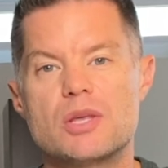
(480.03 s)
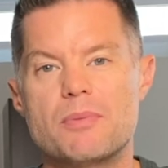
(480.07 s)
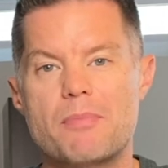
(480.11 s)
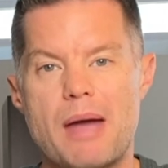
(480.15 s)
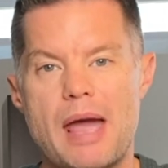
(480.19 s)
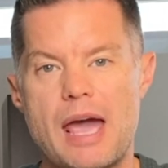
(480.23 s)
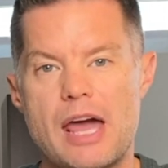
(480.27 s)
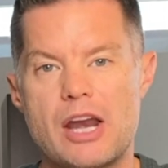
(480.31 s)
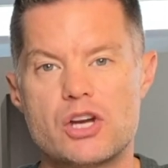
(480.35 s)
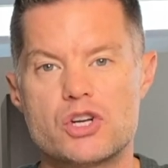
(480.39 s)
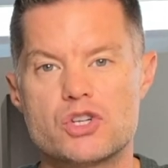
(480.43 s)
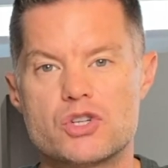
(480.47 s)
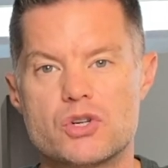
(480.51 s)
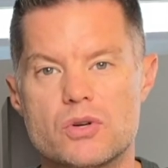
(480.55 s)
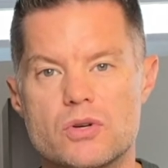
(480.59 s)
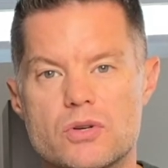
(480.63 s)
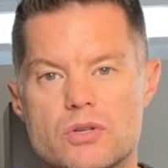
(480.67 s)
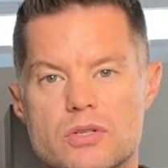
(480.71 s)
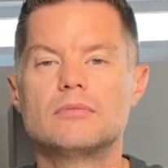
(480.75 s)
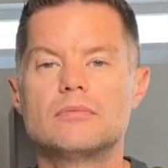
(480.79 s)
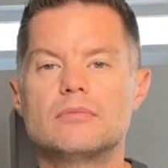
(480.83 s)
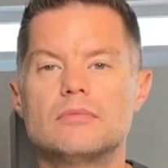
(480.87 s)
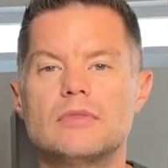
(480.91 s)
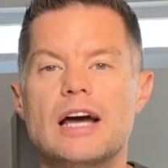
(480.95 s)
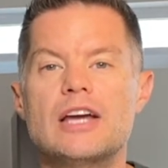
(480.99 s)

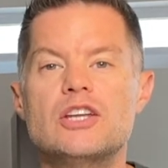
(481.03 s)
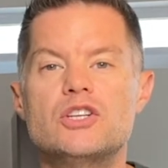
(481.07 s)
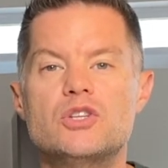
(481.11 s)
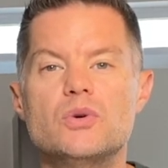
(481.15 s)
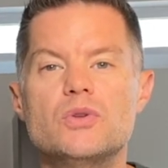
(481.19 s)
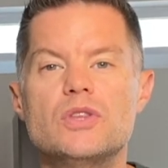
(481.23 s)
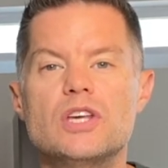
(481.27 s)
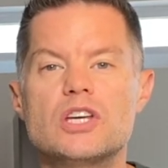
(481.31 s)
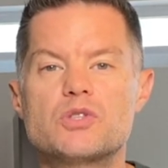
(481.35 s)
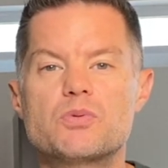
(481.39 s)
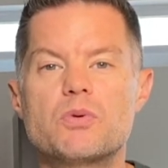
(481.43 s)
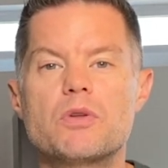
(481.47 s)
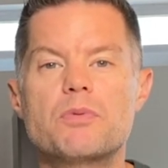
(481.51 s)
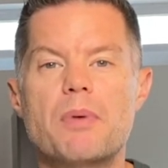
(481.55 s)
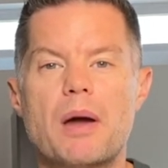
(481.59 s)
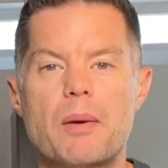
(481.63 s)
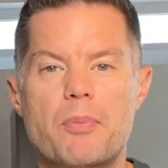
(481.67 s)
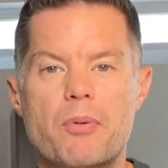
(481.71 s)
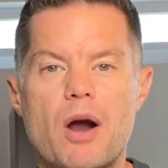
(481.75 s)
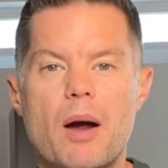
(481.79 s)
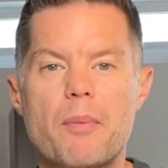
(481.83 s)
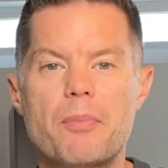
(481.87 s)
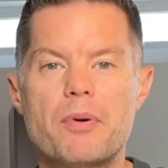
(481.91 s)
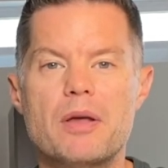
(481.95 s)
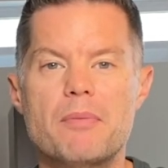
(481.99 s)
managers. I do this with my
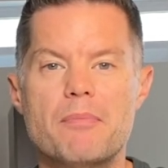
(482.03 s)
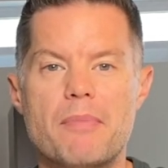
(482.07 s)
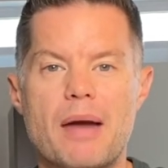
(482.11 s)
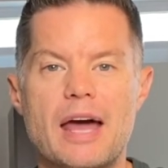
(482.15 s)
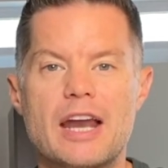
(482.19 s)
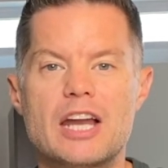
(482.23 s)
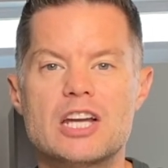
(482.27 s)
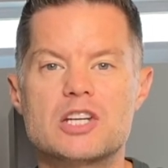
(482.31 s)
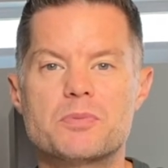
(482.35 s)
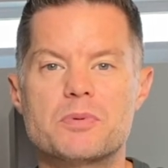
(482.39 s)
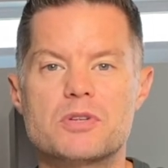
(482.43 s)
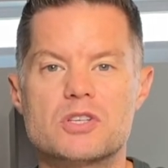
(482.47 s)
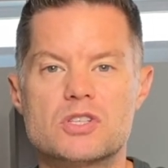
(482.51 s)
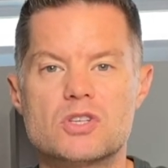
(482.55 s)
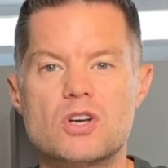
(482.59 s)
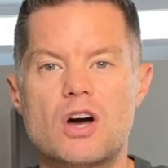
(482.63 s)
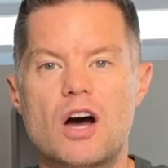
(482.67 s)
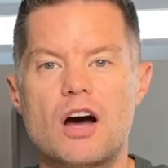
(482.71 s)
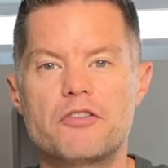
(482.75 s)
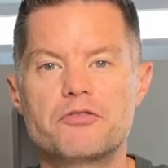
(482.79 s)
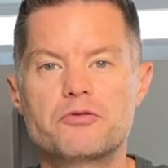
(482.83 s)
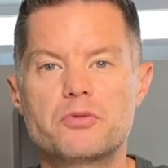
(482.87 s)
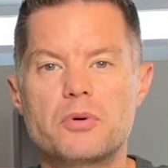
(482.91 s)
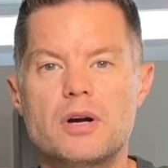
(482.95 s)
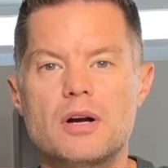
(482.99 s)
property management
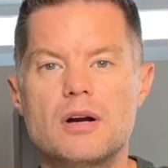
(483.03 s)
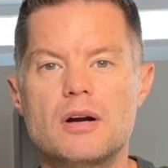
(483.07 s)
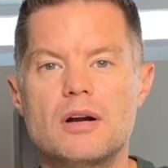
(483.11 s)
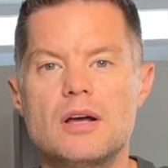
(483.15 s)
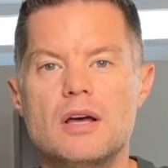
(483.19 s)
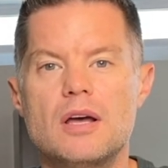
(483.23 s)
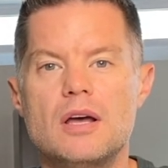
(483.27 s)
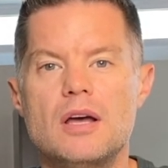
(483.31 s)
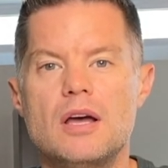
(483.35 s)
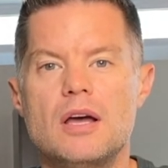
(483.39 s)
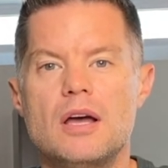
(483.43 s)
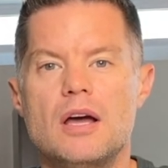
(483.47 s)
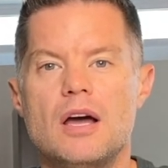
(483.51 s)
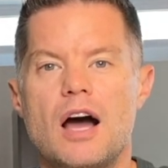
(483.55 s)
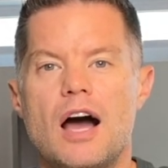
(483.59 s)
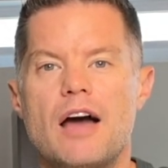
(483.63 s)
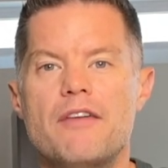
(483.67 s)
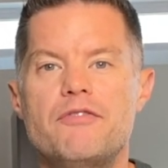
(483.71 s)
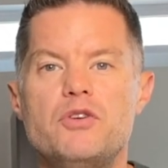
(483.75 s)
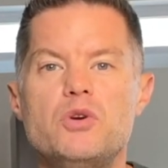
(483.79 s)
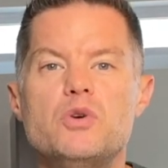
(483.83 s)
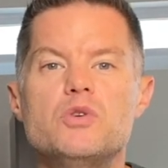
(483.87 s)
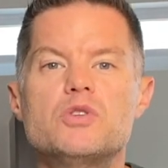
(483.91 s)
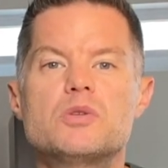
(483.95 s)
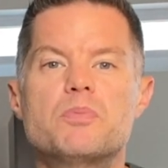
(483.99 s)
software.
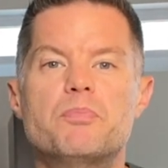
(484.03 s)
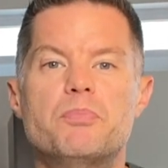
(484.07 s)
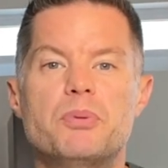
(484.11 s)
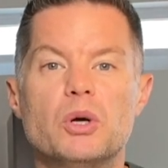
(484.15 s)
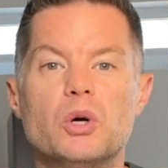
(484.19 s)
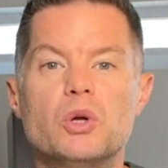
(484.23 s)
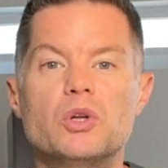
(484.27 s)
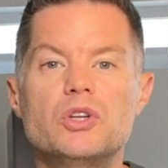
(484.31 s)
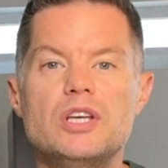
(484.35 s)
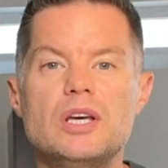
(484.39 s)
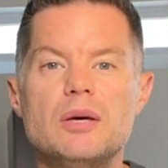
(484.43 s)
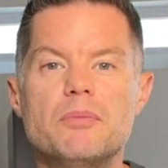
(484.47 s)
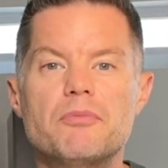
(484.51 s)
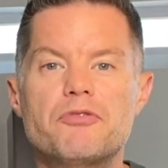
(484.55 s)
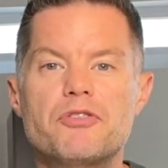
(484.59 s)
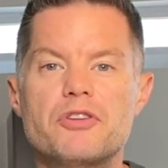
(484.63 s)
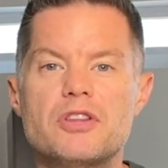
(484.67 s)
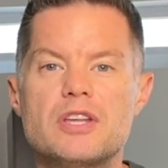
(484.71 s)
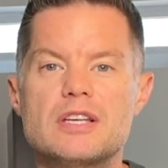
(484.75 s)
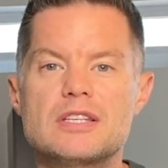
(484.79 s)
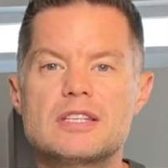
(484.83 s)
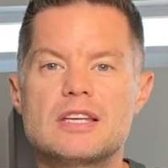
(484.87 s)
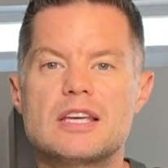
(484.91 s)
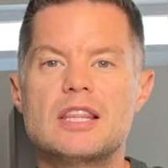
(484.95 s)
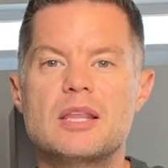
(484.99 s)
I've used Buildium for
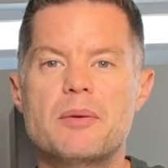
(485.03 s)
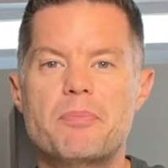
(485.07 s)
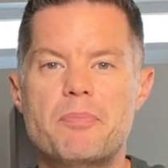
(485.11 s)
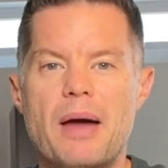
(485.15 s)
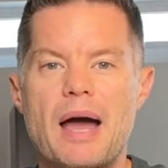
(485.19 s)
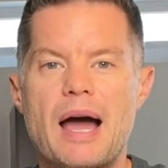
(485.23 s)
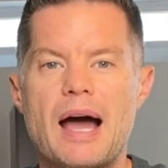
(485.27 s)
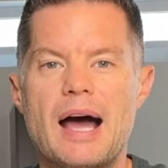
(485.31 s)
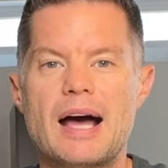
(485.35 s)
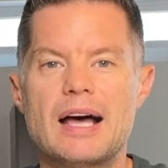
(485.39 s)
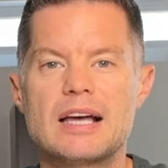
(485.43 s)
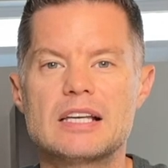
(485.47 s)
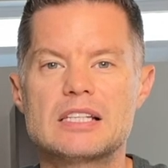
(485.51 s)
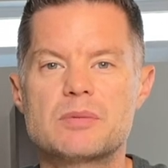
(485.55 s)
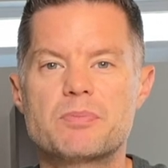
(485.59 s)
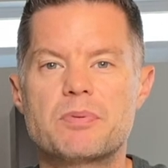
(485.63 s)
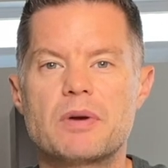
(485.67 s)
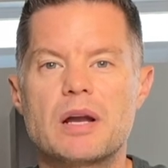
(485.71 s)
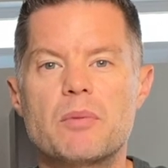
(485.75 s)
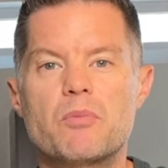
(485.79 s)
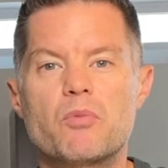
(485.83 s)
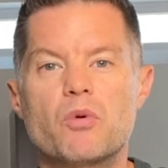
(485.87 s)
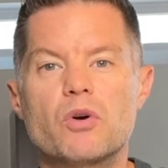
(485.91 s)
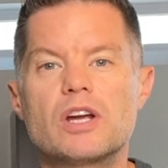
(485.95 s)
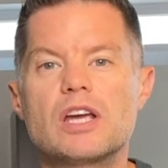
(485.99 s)
this in the past, but
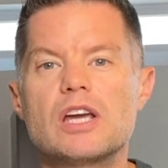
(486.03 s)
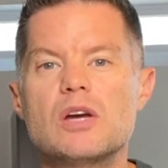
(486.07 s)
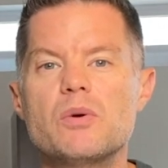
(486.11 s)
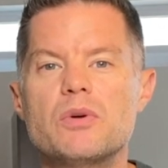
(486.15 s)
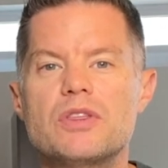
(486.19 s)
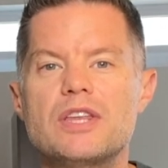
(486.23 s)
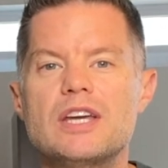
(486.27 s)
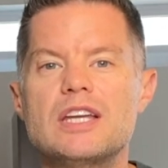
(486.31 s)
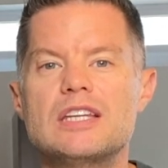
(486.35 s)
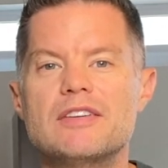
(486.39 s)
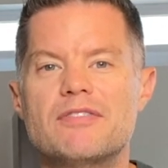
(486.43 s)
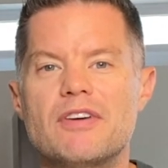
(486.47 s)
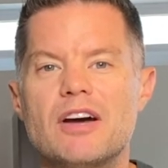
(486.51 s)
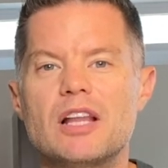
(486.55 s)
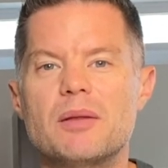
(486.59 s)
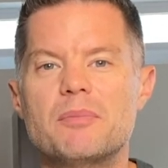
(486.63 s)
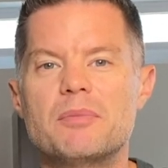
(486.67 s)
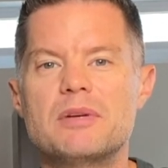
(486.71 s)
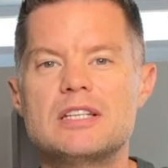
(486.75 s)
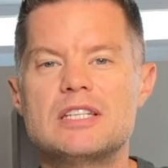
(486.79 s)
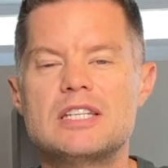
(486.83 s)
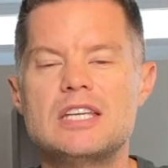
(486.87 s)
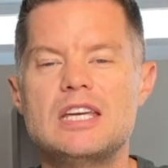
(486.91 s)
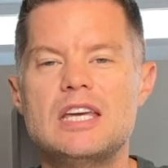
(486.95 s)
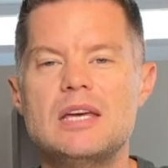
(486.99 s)
I'm working with a
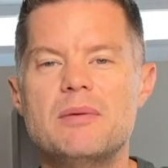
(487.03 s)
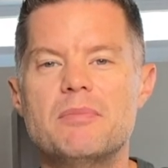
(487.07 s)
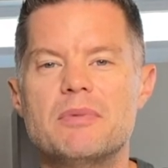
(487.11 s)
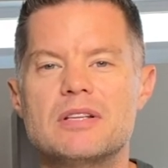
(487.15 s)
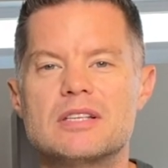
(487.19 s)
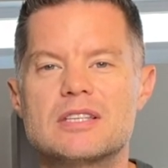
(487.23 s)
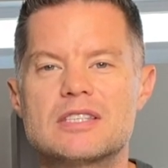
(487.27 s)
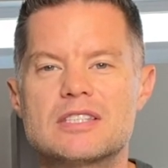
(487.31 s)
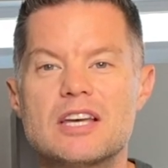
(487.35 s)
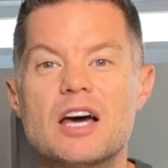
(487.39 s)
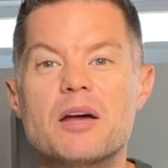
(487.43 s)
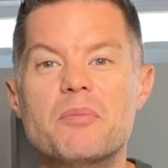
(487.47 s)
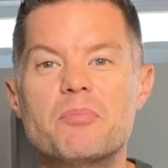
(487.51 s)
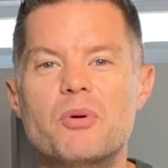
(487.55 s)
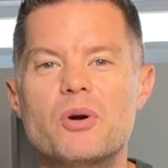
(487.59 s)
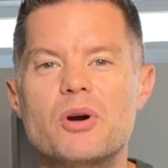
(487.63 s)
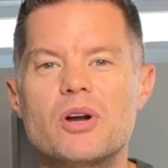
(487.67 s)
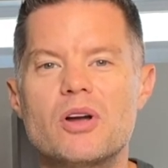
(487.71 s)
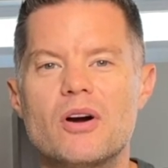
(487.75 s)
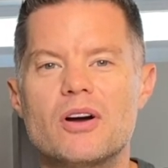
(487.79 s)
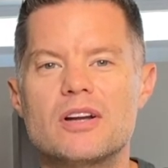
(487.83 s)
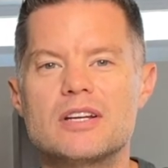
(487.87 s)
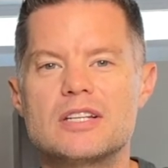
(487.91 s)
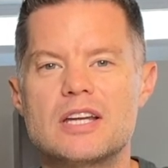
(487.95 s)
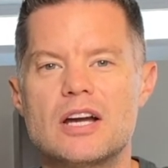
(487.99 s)
development team in
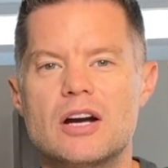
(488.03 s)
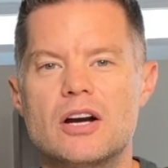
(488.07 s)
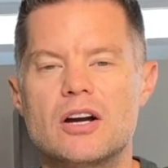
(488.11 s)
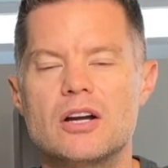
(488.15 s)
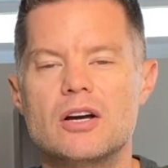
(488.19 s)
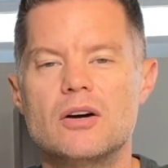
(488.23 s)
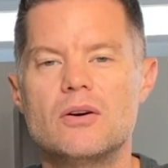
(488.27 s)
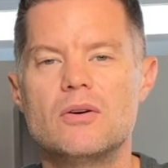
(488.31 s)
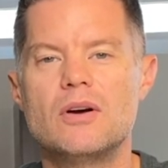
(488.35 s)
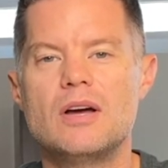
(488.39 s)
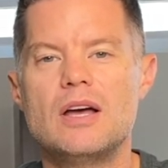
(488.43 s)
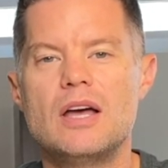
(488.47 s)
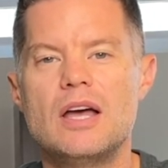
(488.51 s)
Sudbury, Ontario,